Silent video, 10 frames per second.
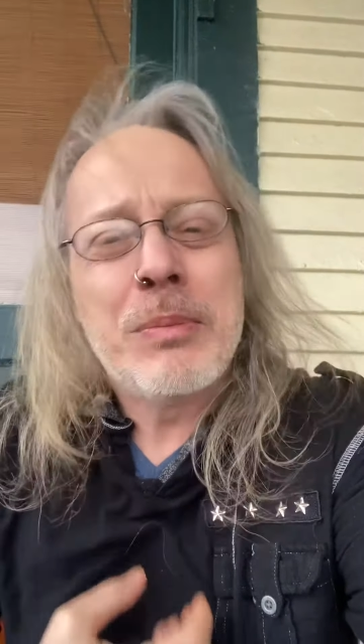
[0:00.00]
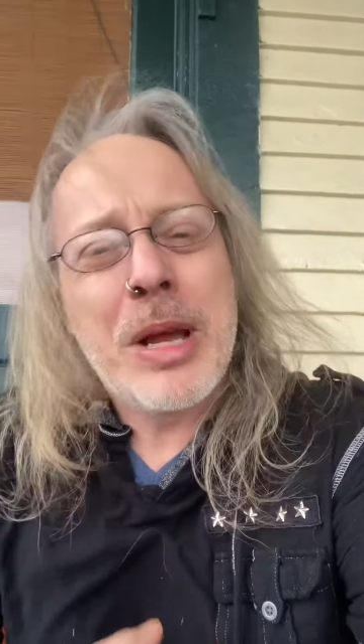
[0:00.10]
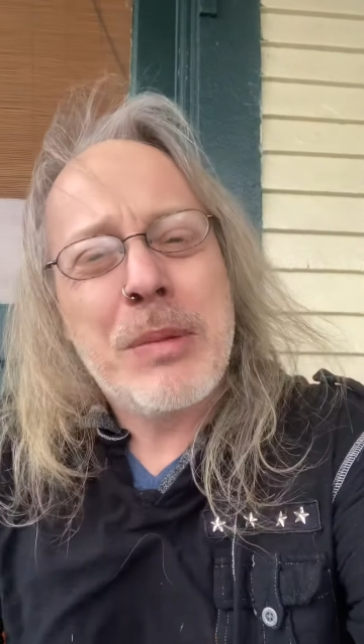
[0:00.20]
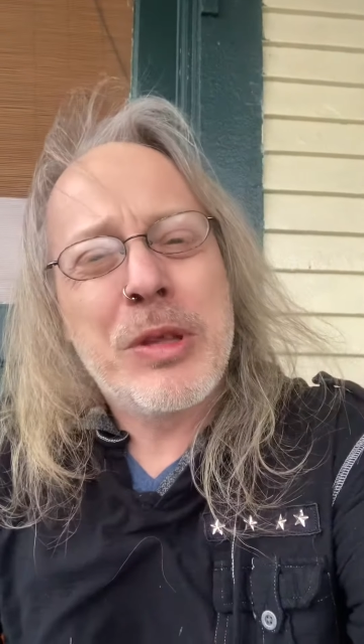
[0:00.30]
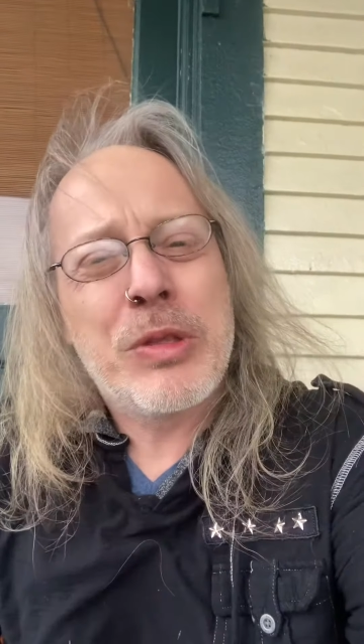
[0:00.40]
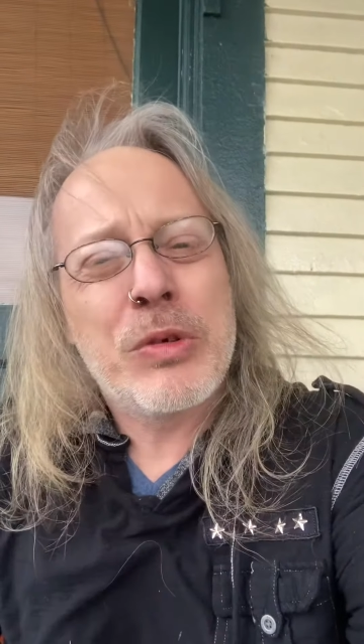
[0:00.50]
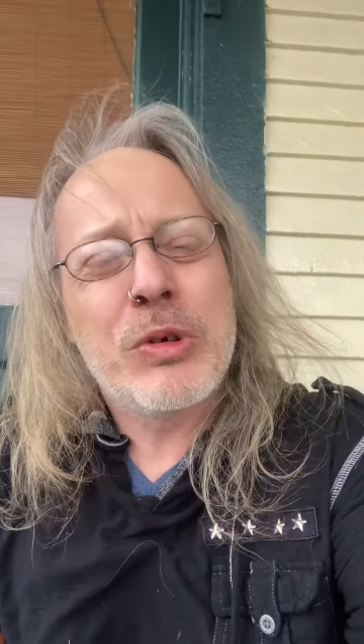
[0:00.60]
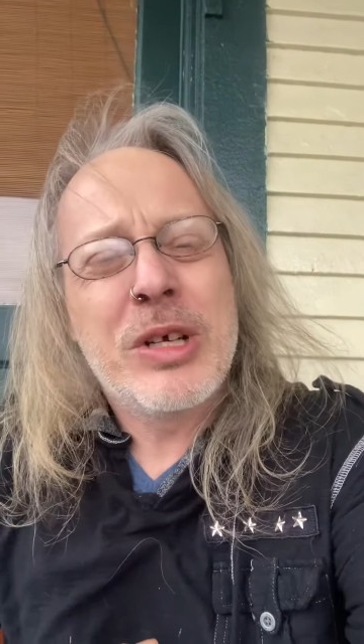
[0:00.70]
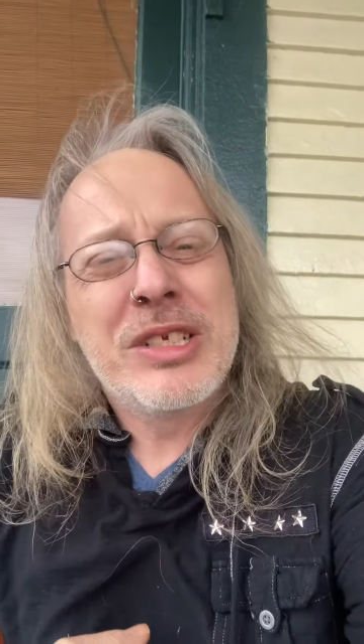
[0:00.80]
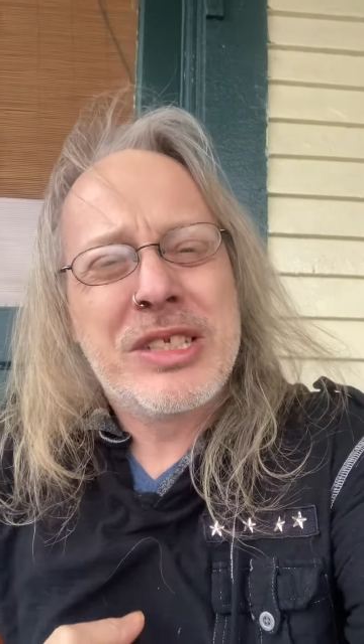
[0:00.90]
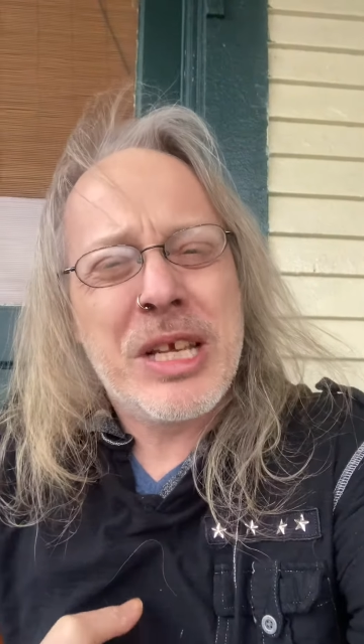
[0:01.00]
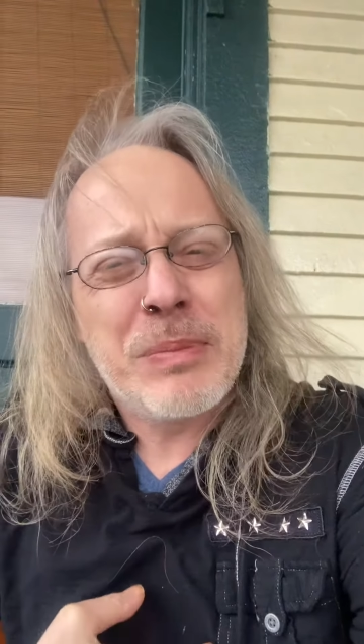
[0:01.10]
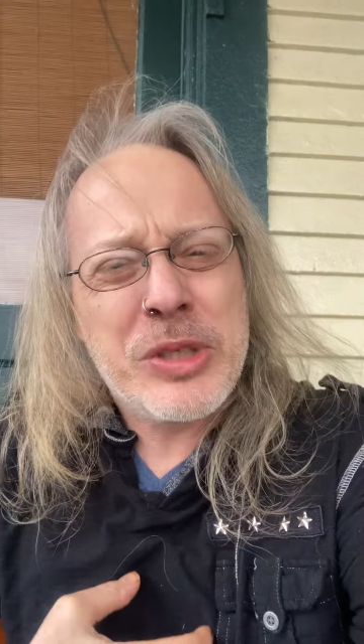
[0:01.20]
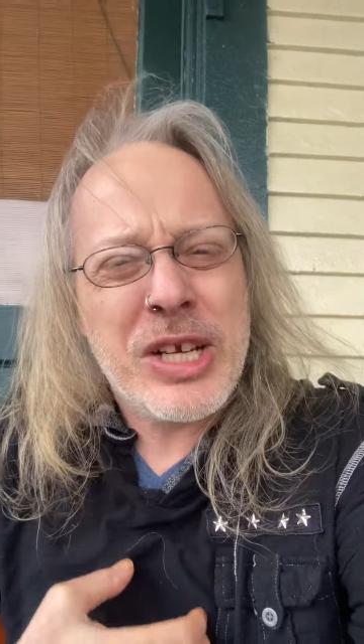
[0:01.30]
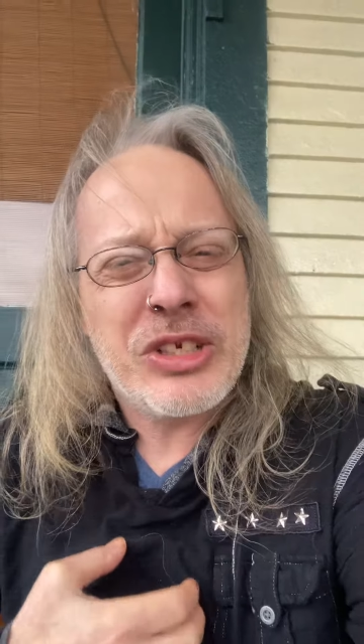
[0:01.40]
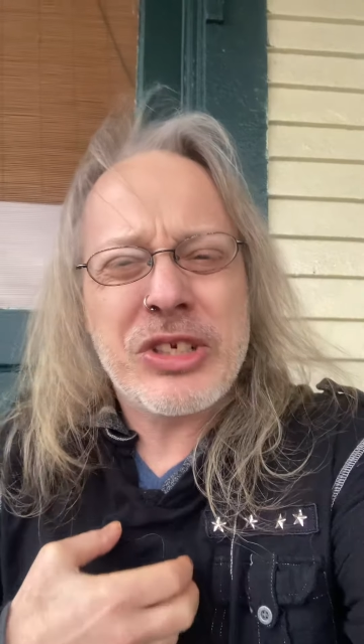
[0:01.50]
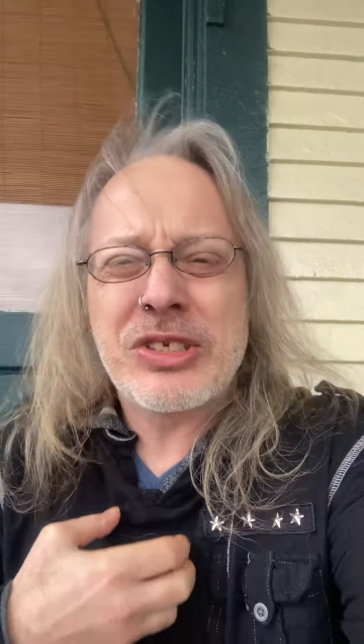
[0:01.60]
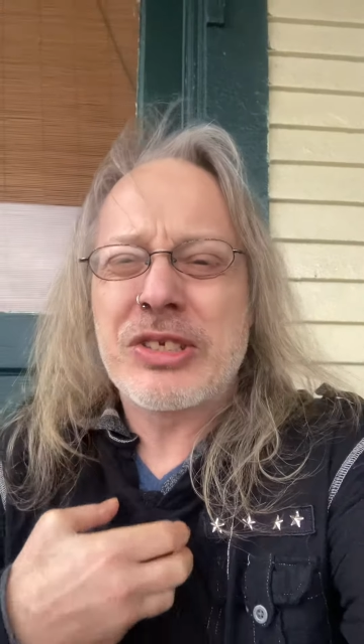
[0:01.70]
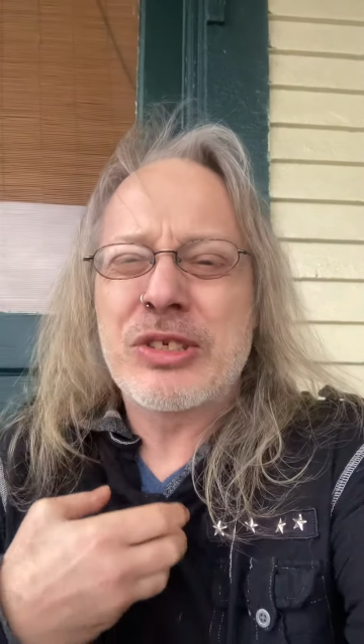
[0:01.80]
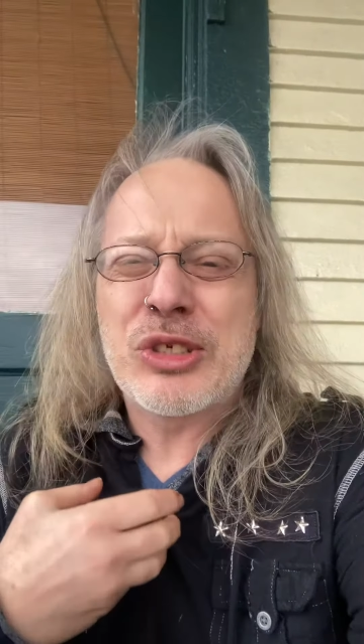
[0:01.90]
maybe through
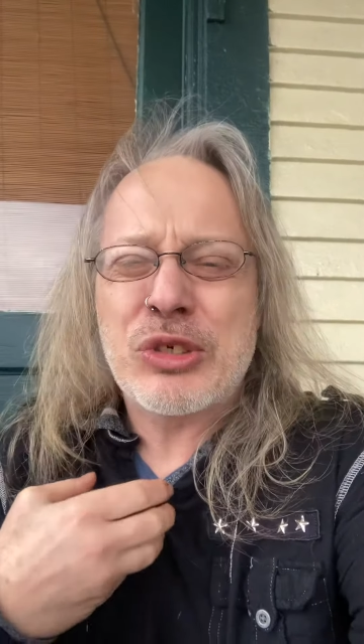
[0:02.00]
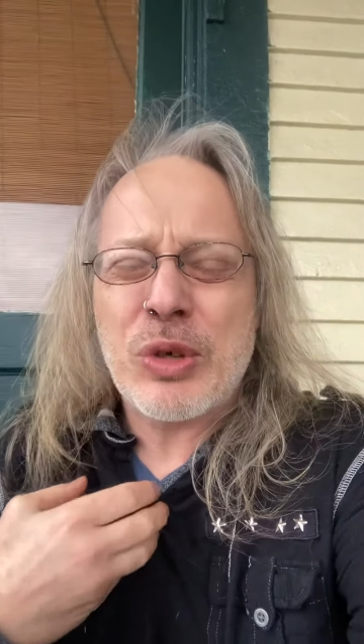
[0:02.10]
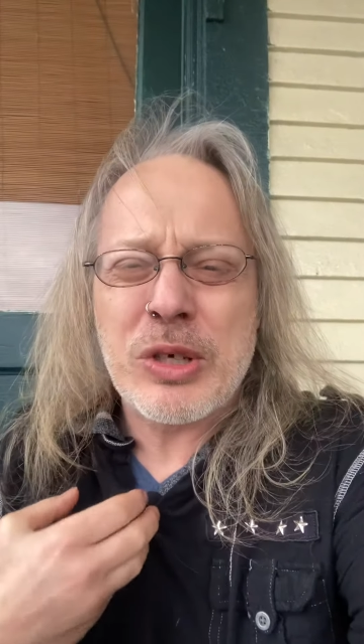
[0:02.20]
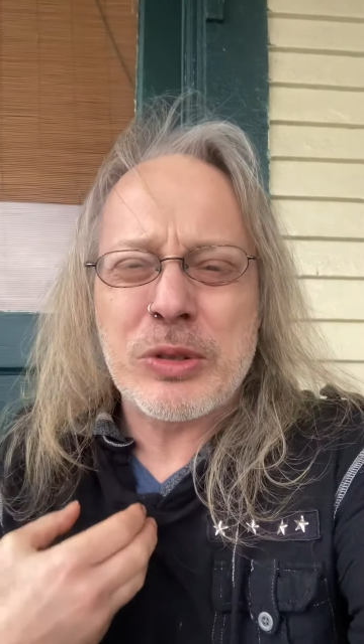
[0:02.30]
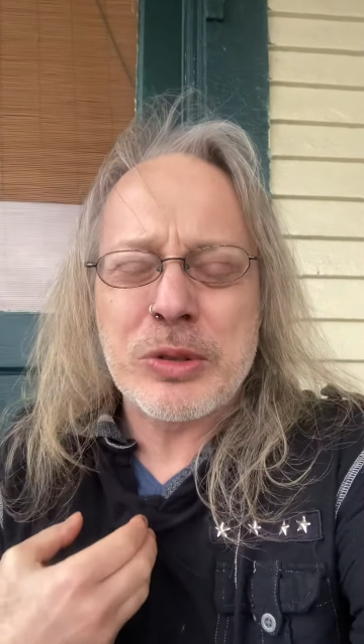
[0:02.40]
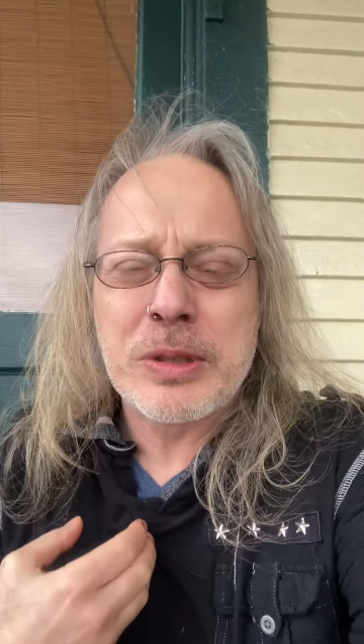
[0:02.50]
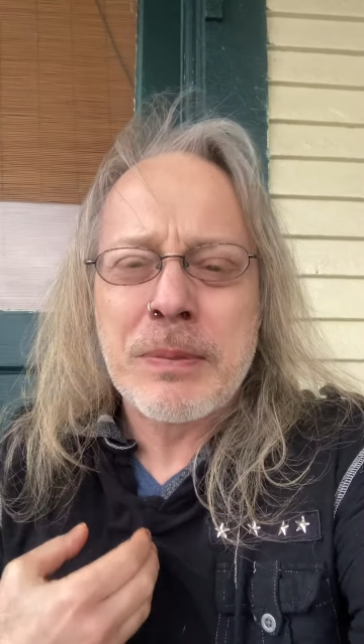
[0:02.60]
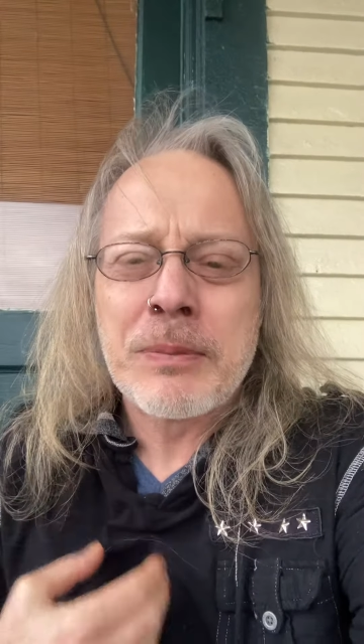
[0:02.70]
temptations and struggles.